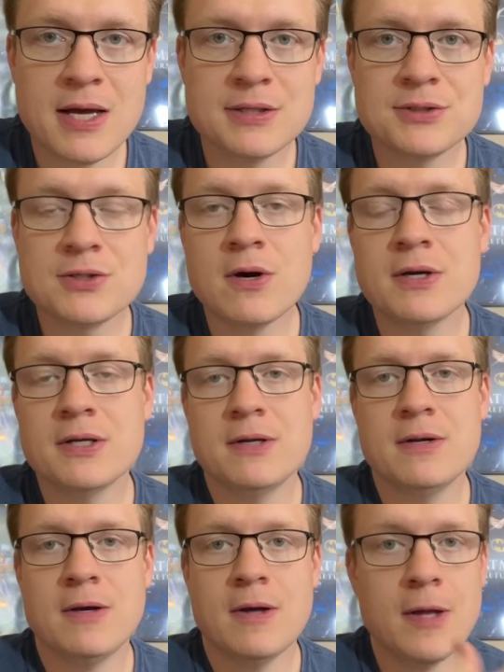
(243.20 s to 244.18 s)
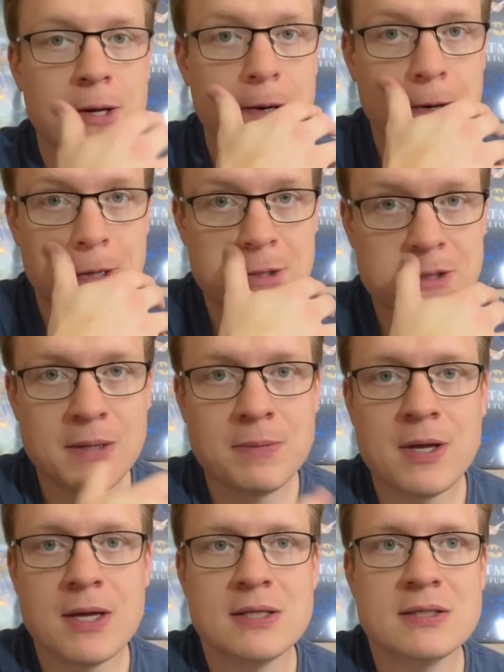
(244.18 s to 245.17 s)
had started on some
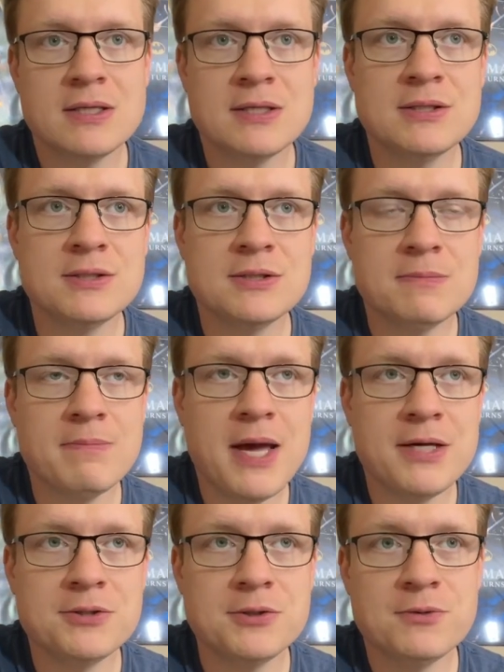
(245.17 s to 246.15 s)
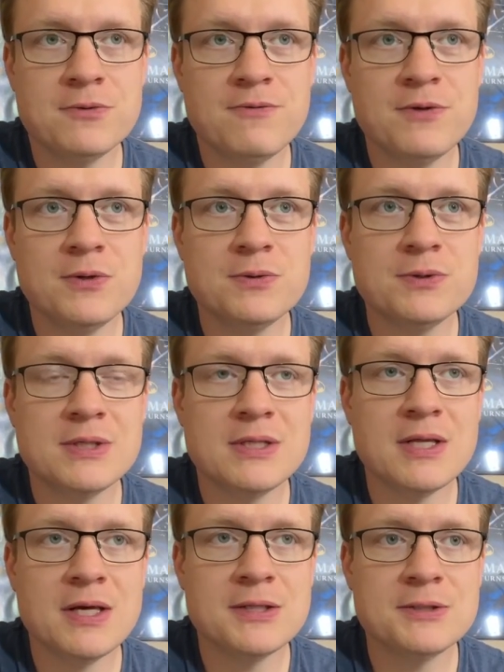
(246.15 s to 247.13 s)
content, some master's reviews and
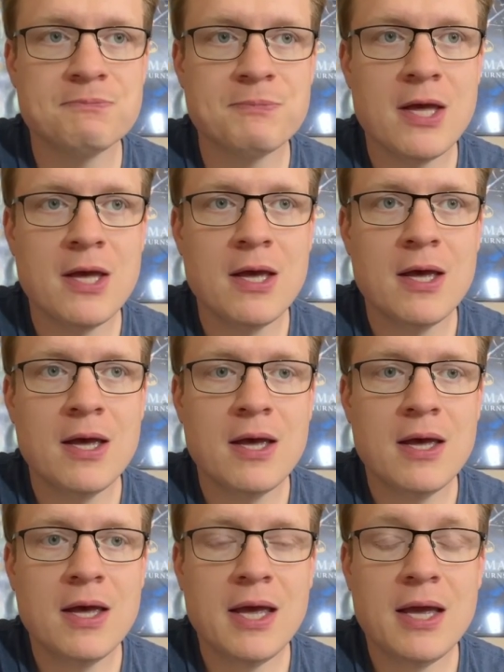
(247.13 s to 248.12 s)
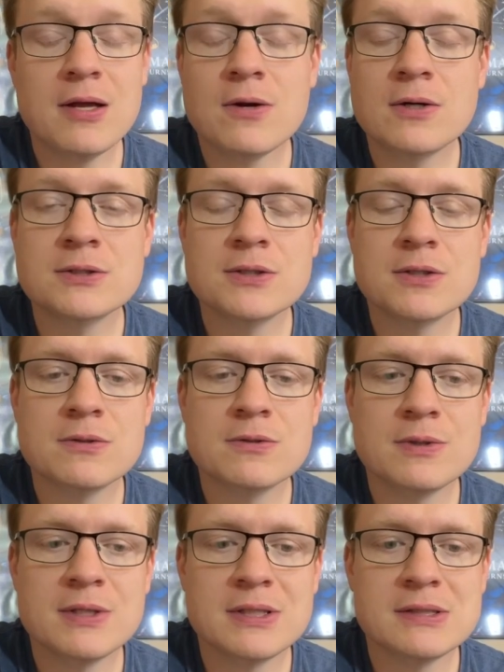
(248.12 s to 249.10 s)
things, and
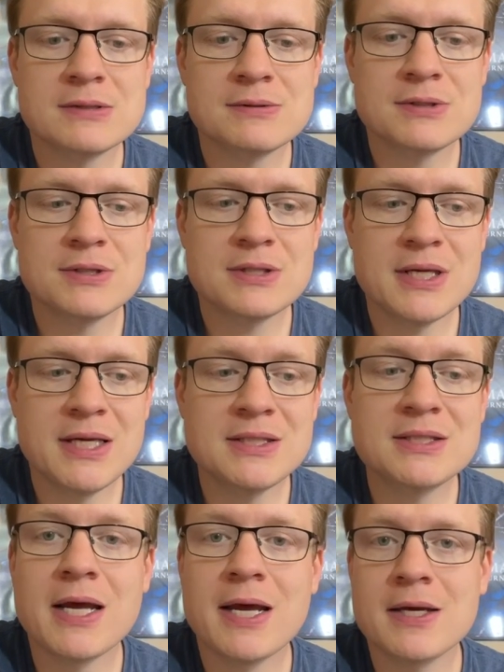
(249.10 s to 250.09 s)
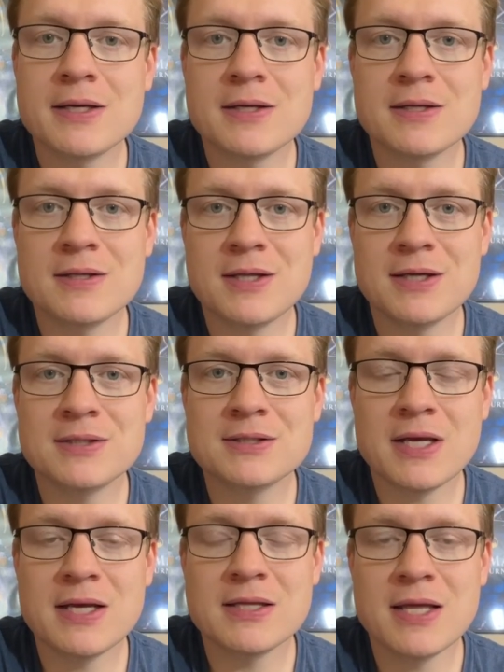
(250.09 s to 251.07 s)
also the His Tank and things
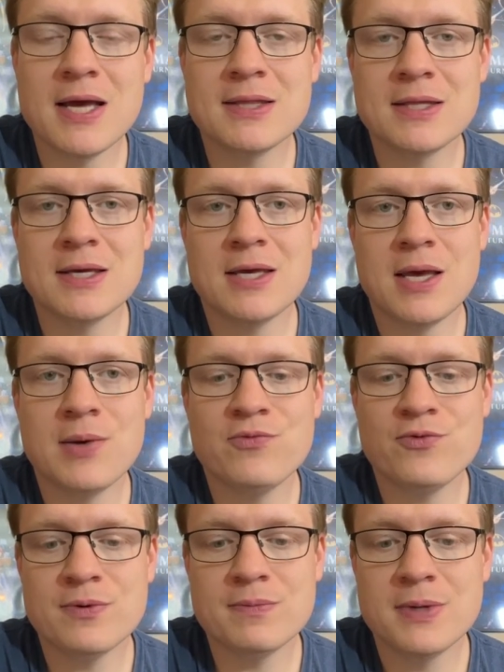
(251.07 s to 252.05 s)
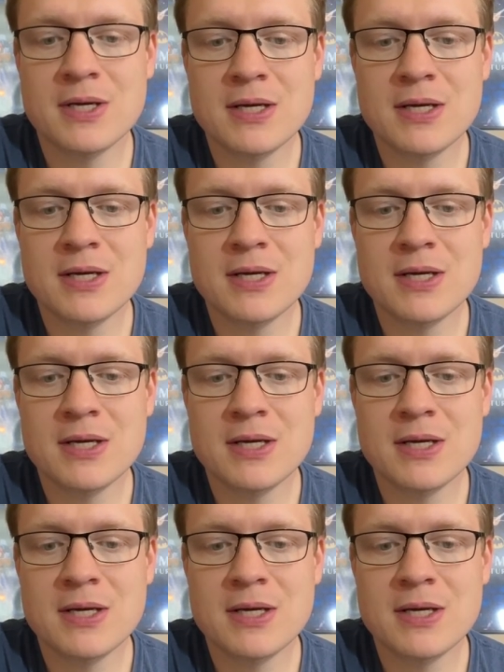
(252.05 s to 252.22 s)
like that that came from